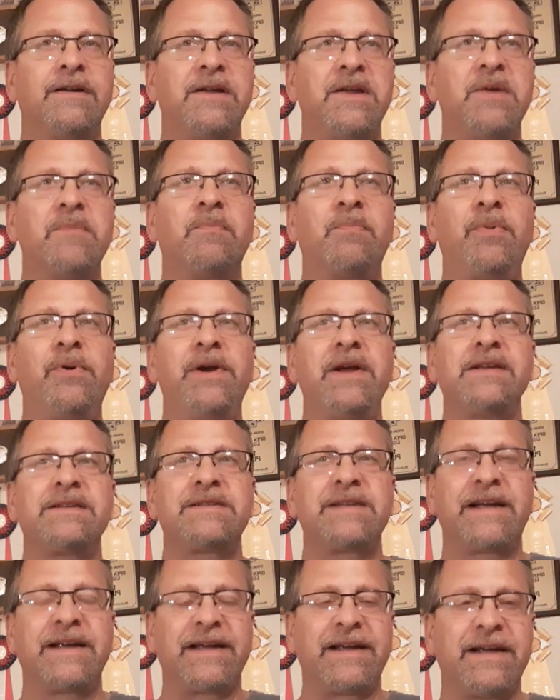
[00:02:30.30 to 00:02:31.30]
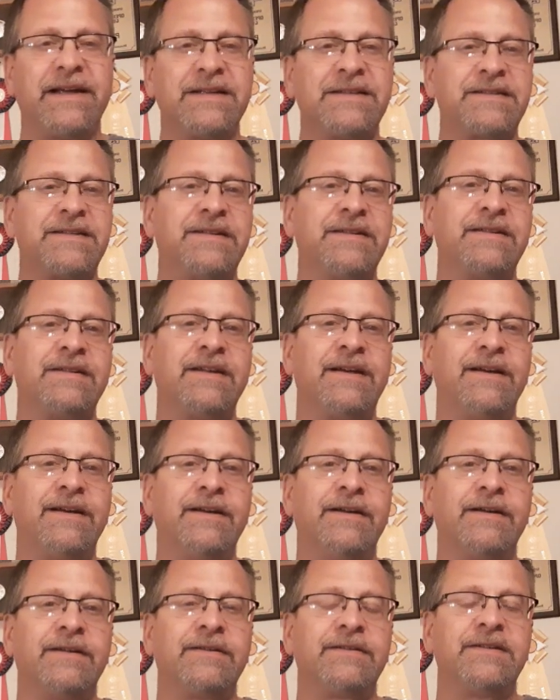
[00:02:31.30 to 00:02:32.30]
impressed, I guess,
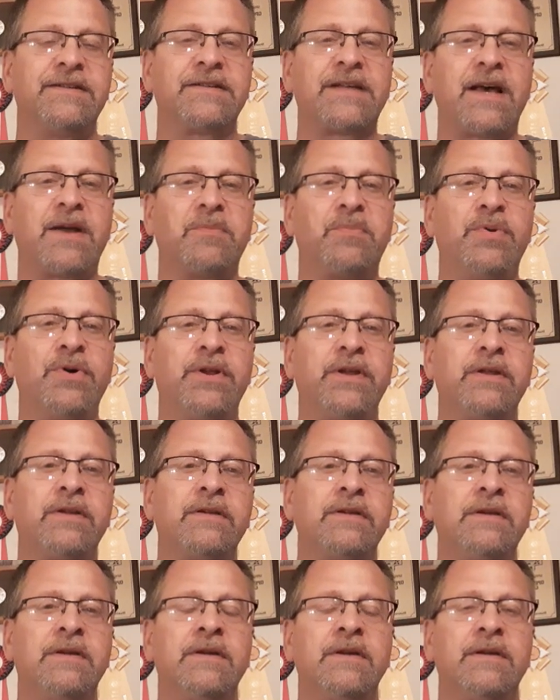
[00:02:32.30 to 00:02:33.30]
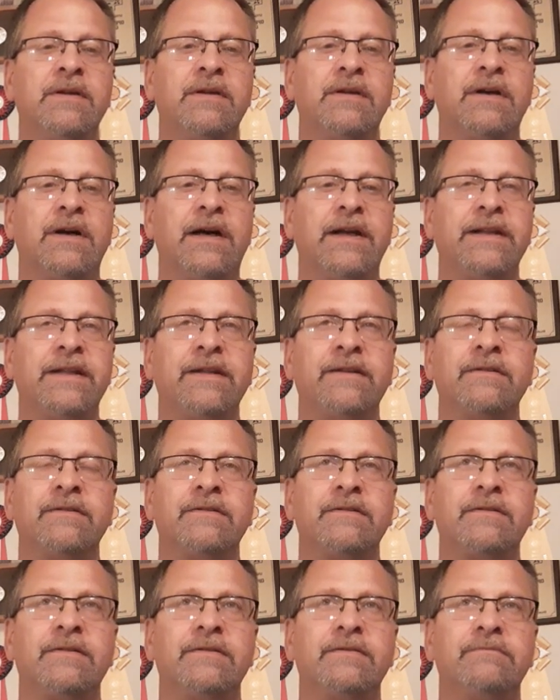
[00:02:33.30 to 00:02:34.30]
uh, is how to put it. I
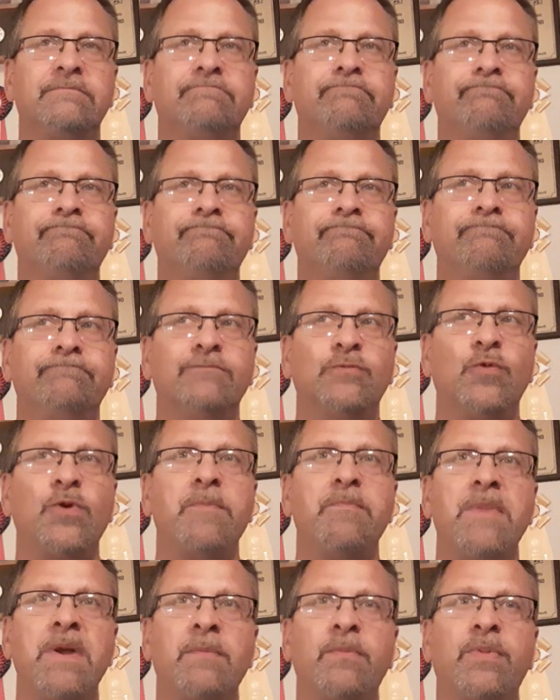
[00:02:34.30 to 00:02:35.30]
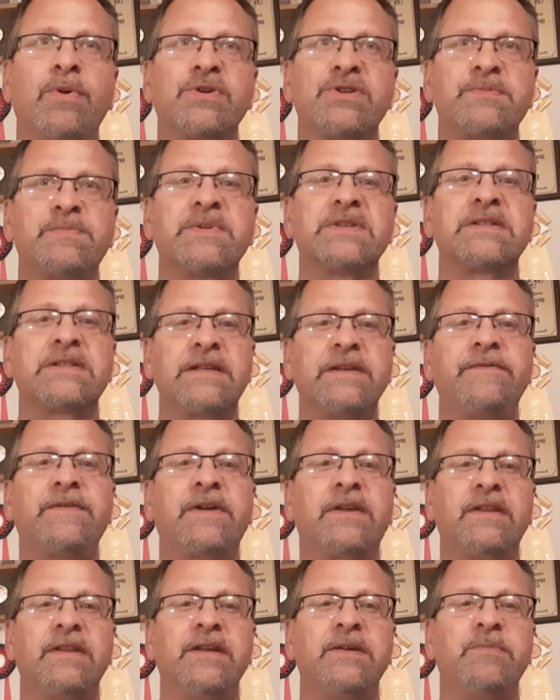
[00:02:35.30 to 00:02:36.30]
didn't remember
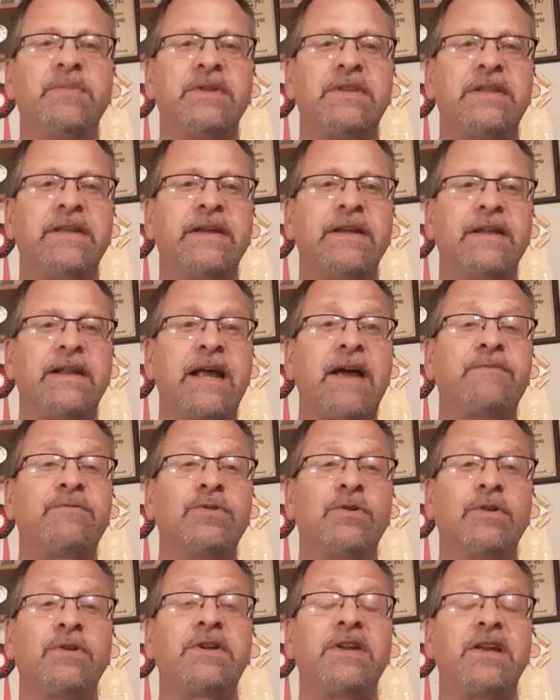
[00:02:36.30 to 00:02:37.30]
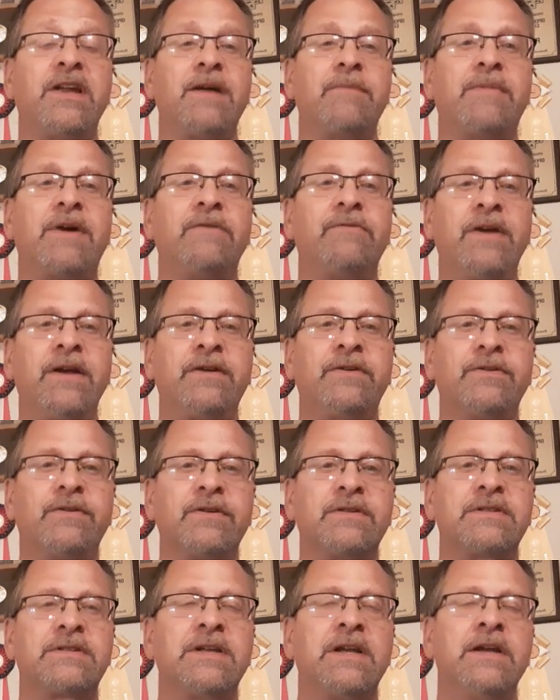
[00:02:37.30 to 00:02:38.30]
specifically, but then after looking at my
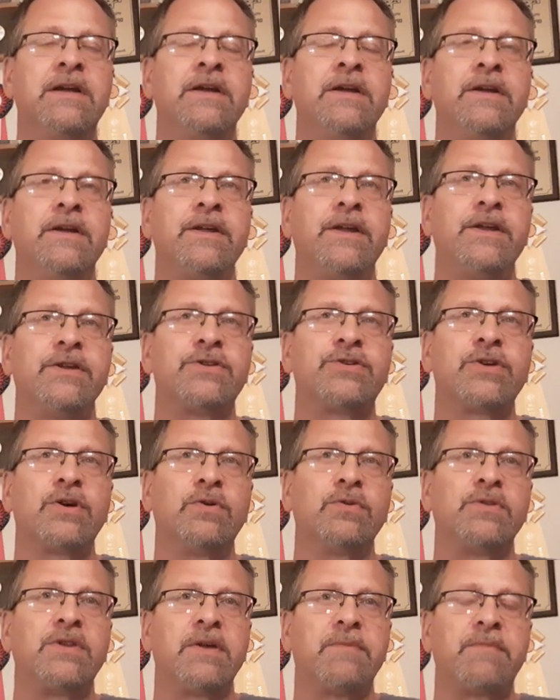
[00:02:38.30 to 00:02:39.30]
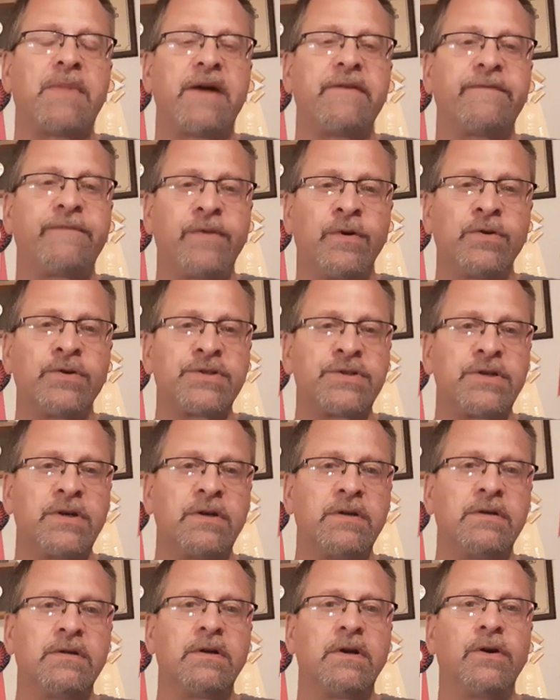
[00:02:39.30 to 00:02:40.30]
records, it showed that my first
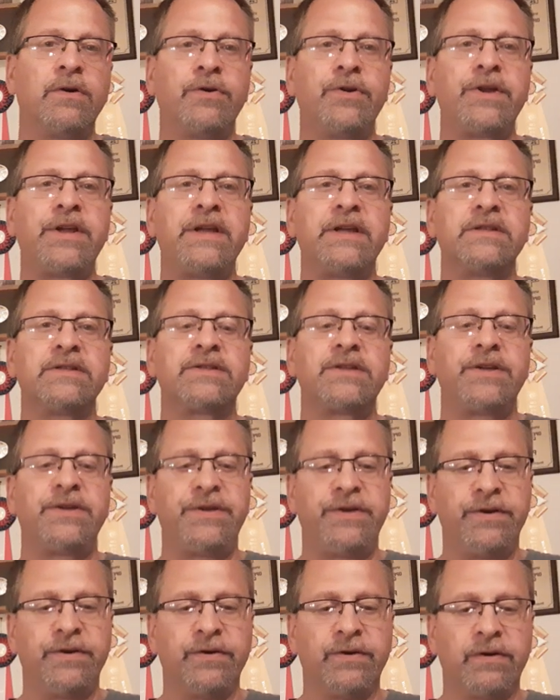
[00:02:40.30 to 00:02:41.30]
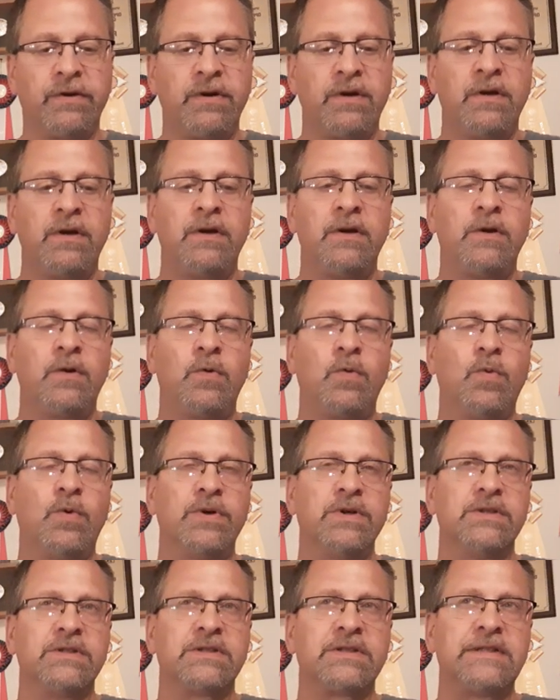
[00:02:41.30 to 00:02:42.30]
earnings year
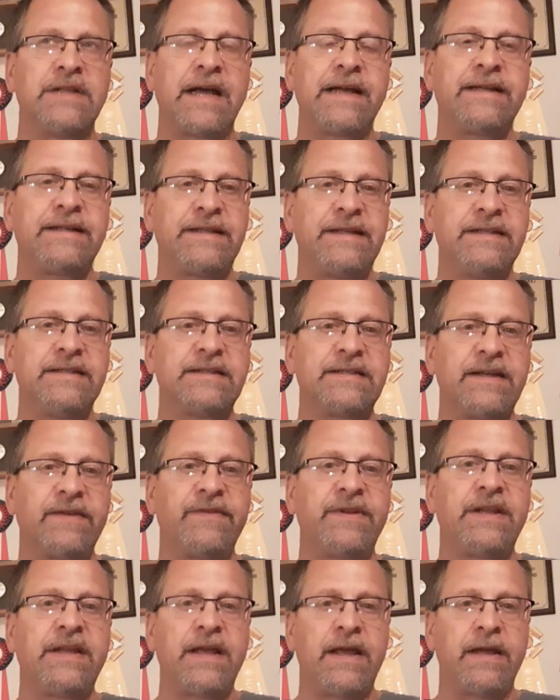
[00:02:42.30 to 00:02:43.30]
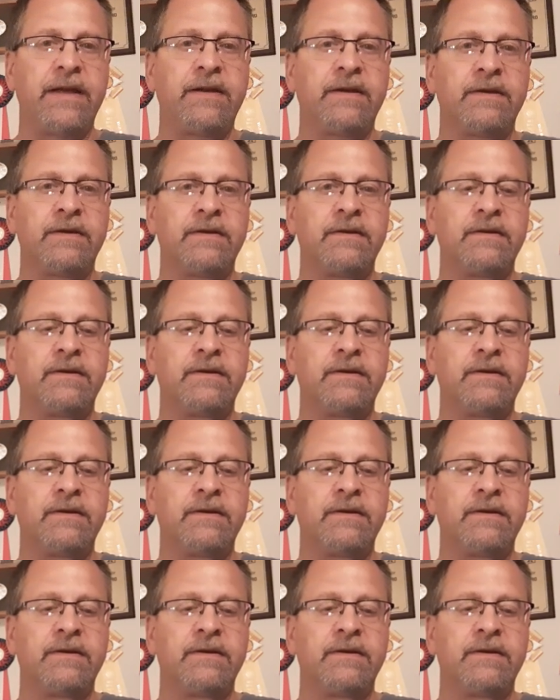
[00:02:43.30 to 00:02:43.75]
was 1978